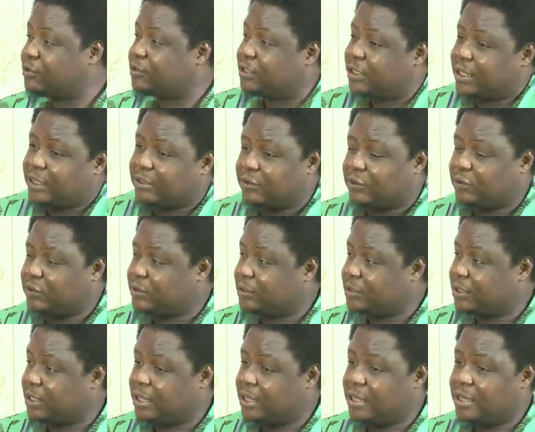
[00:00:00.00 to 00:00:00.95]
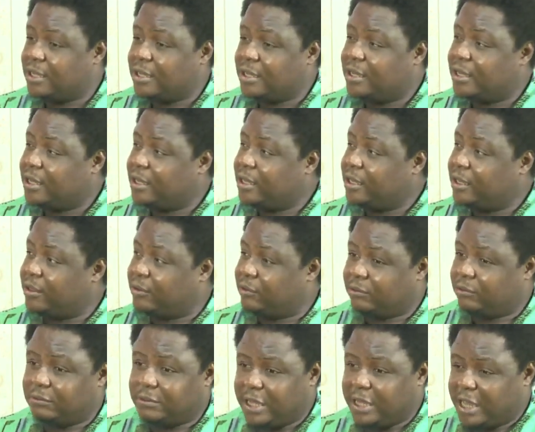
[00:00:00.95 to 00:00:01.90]
sectors.
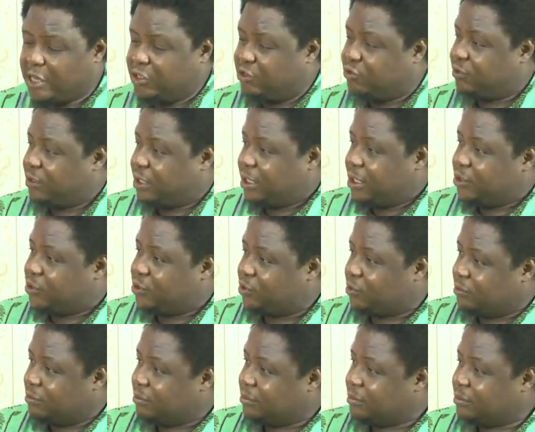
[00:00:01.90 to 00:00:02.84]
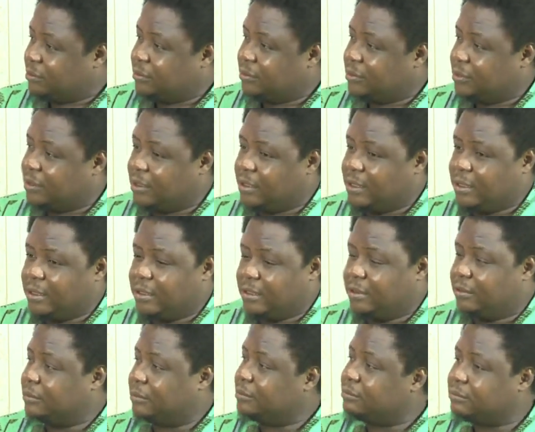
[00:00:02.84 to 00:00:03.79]
Education,
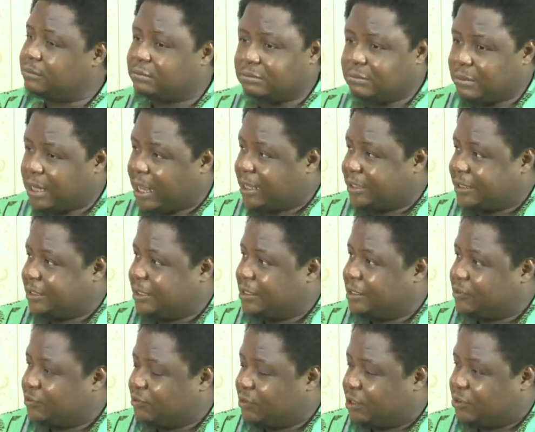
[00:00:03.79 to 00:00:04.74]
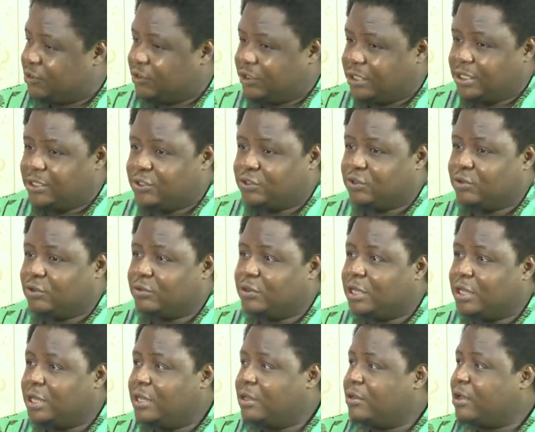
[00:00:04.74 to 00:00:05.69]
access to education,
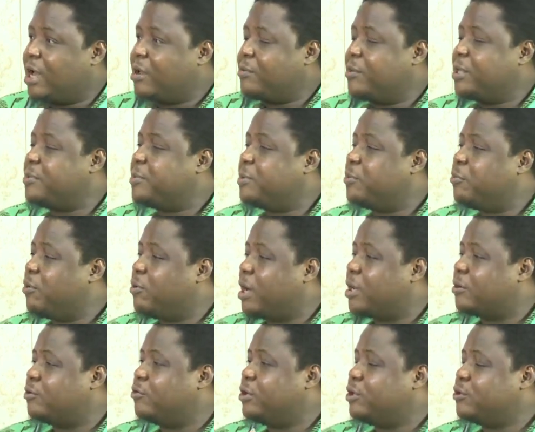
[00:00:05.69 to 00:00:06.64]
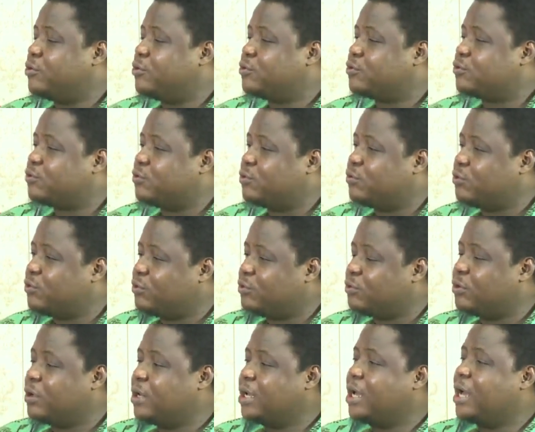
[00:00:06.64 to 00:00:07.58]
how many people are going to school,
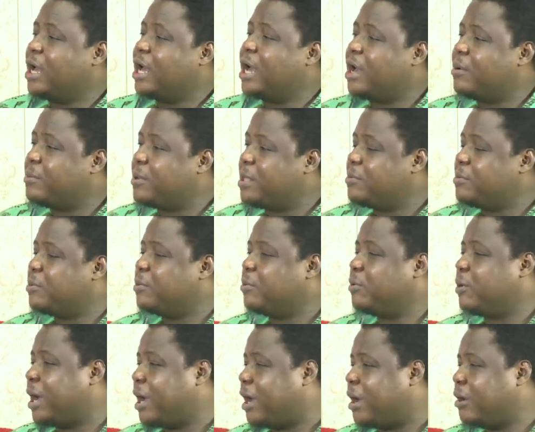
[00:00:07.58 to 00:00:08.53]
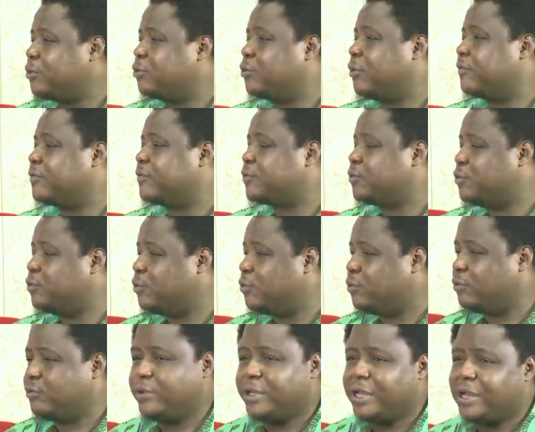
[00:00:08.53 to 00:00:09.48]
how many people are out of
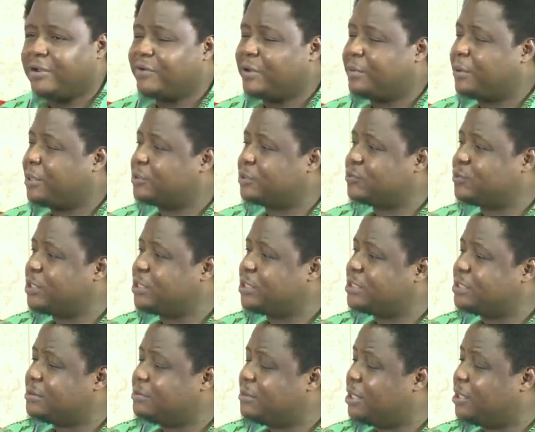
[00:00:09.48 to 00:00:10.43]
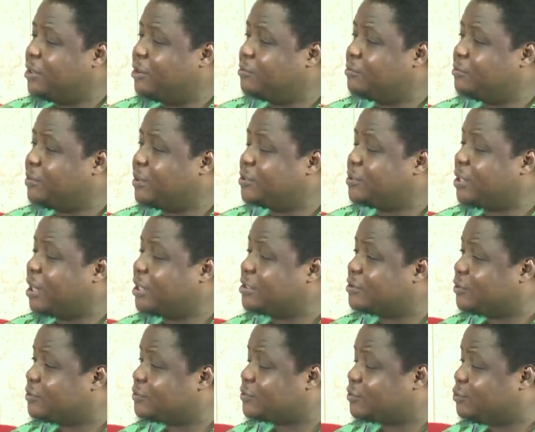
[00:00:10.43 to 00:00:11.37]
school. We have about 20 million
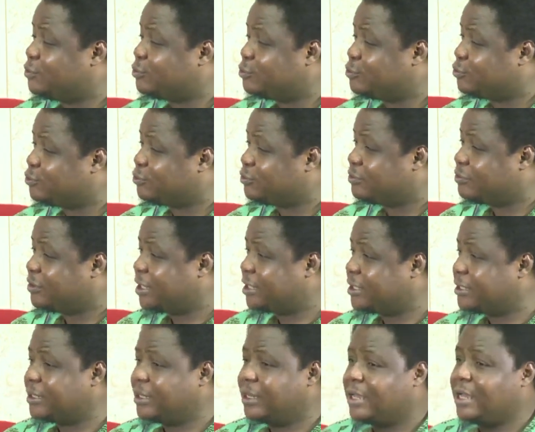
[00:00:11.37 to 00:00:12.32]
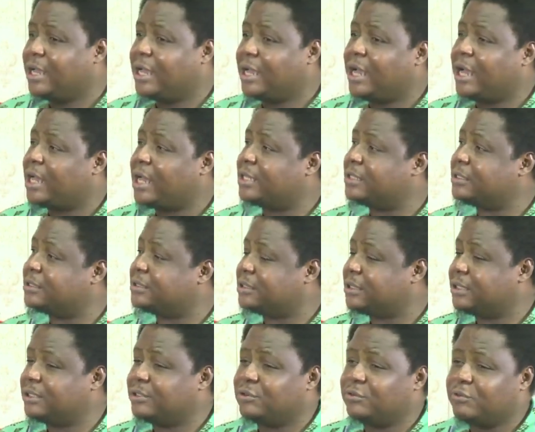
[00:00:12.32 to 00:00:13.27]
out of school children, and
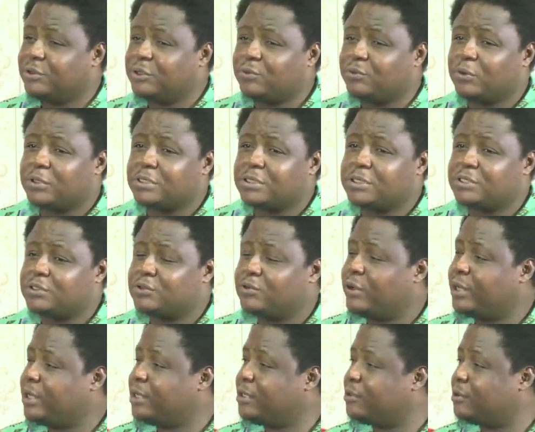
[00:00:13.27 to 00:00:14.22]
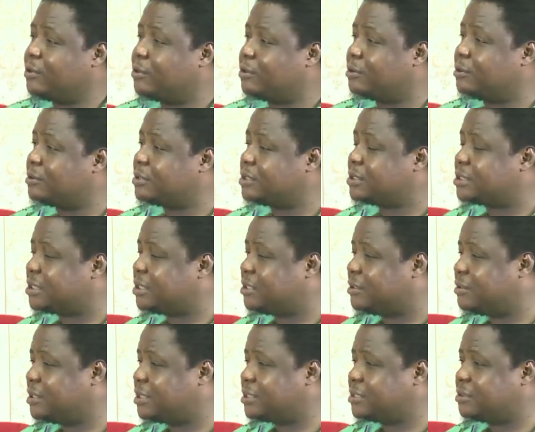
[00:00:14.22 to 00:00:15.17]
with what is going on
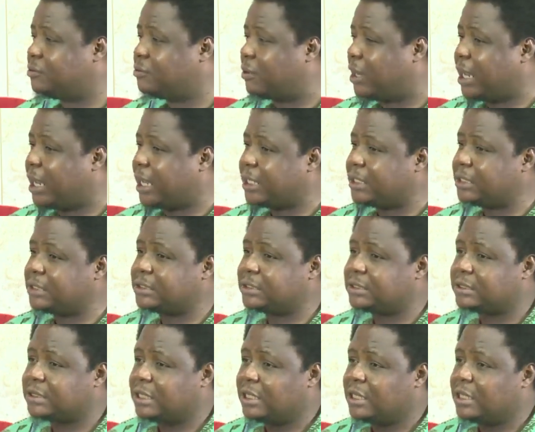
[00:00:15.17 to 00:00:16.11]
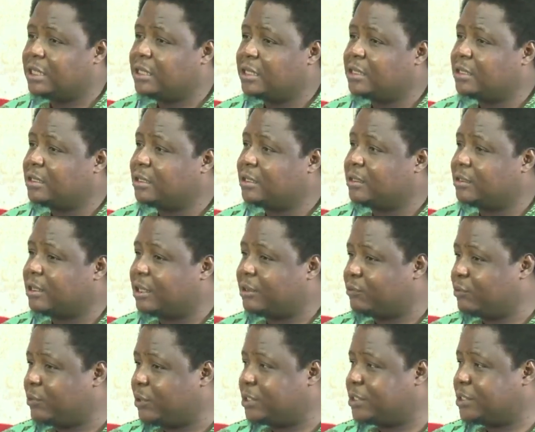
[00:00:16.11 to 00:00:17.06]
security-wise, we
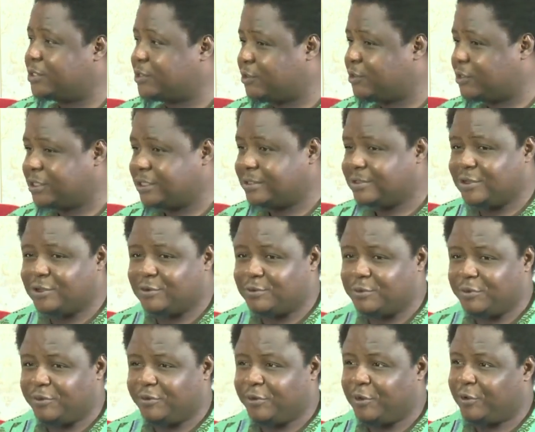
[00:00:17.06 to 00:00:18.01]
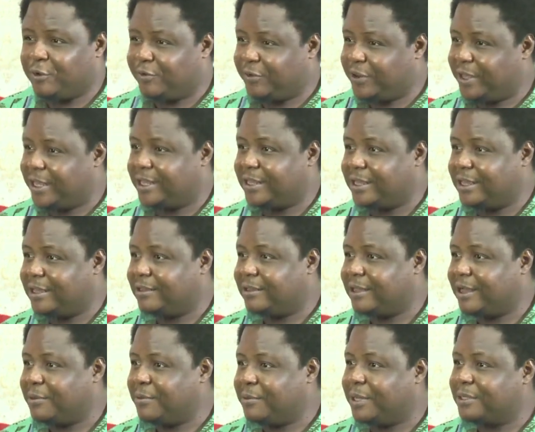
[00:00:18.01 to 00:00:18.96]
were discussing off air now
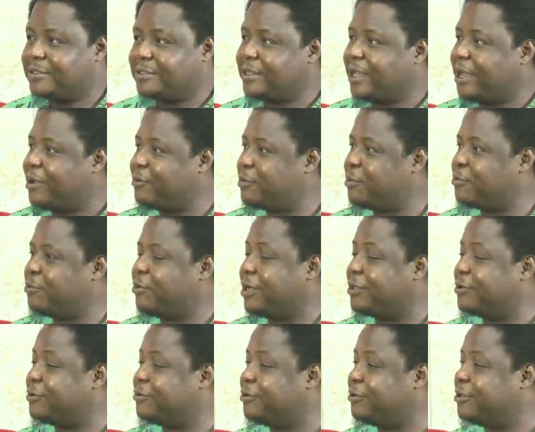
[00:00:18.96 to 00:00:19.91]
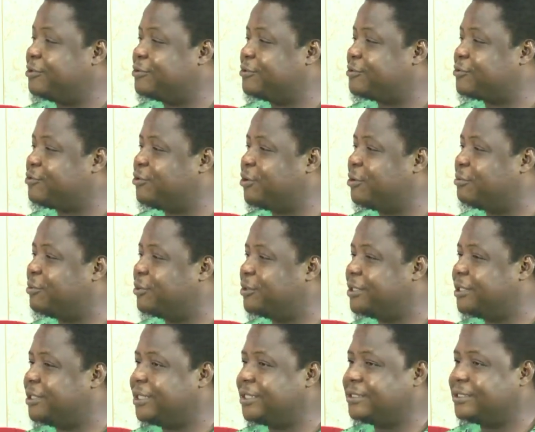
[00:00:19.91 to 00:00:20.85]
about how people are not going to school on
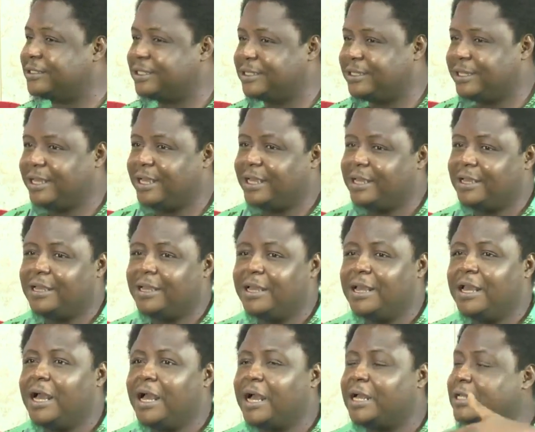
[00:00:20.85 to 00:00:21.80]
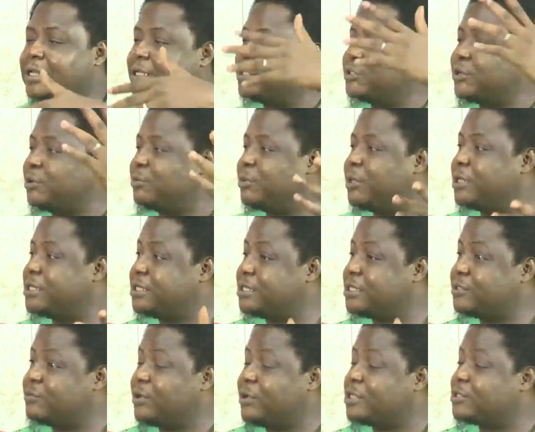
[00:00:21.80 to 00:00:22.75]
Mondays here, and in some
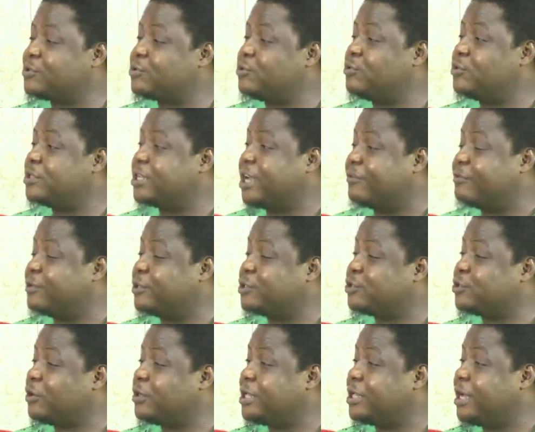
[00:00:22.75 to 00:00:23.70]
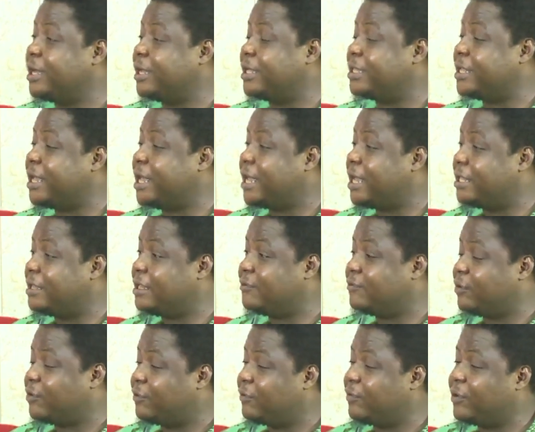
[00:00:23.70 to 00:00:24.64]
places where schools have been shut down entirely
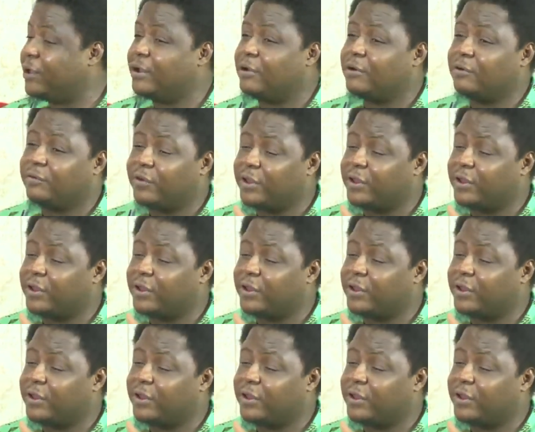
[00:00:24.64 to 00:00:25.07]
for fear of